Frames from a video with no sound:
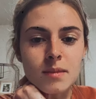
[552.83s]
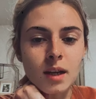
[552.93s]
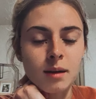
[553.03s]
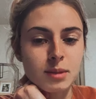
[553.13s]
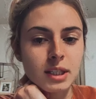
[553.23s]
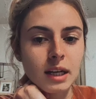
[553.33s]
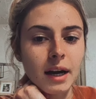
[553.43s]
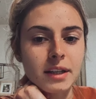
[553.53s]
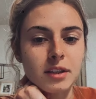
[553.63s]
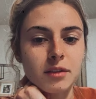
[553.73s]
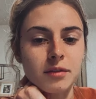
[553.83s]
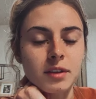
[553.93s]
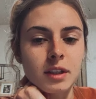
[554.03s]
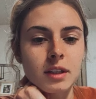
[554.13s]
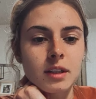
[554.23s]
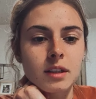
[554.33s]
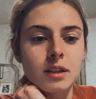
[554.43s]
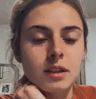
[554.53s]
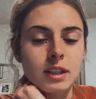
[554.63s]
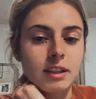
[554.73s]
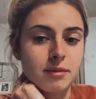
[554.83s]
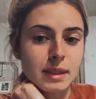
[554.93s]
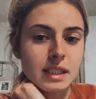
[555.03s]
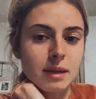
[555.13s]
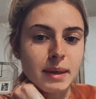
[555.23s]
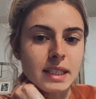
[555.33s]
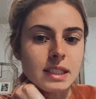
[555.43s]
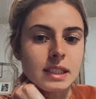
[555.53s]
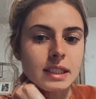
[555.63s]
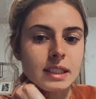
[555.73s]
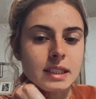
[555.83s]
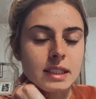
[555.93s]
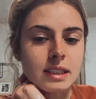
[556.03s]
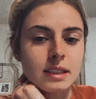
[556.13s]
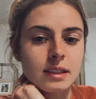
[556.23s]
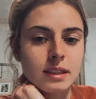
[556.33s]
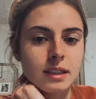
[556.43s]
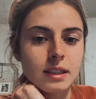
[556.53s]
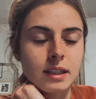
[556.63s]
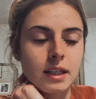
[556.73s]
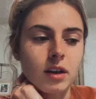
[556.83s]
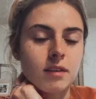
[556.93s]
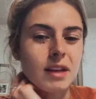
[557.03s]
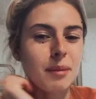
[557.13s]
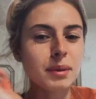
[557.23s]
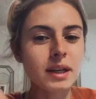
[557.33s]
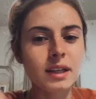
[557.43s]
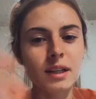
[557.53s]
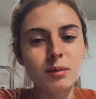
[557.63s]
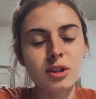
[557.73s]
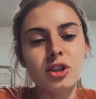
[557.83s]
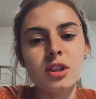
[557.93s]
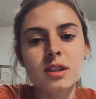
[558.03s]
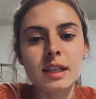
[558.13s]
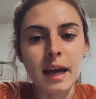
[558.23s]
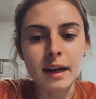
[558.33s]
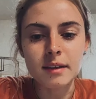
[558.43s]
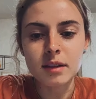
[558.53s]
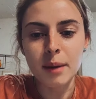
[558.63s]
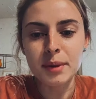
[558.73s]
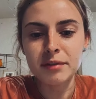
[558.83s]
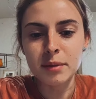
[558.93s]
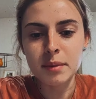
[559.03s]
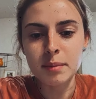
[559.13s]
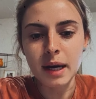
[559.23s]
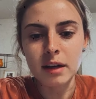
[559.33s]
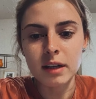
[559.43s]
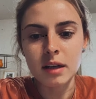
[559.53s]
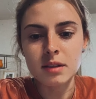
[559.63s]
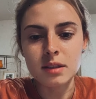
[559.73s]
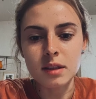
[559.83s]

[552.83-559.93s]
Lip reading: to kind of give me some ideas and all of that, but it was just, again, coming from a background